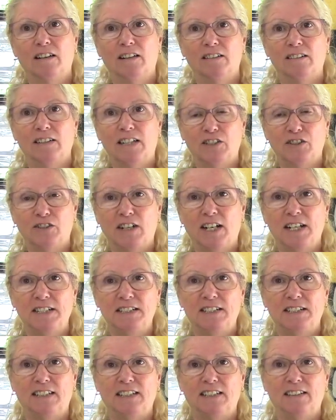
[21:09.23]
That's
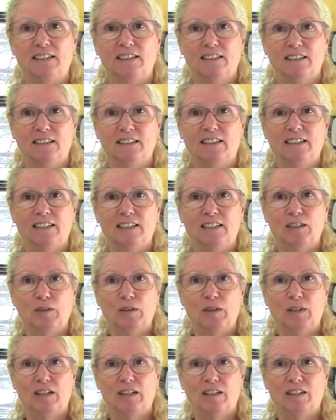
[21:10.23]
crazily
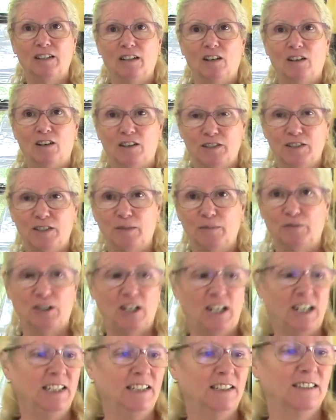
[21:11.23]
awesome,
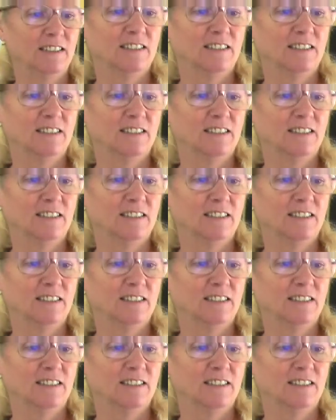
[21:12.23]
right?